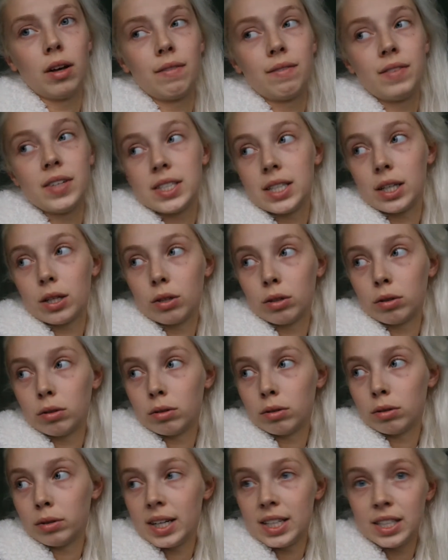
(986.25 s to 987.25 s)
a
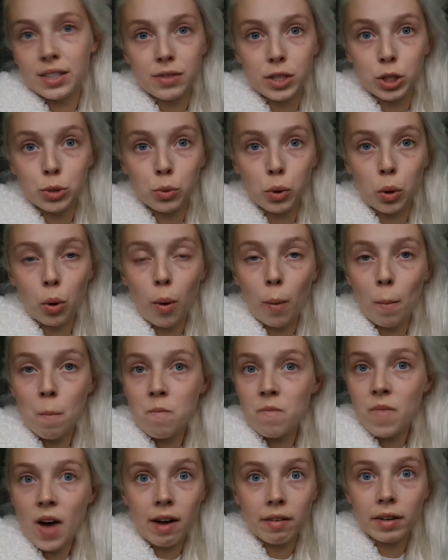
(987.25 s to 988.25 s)
physical individual.
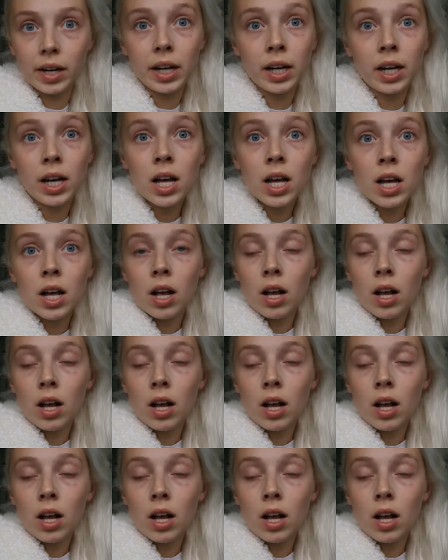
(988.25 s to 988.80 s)
I'm very,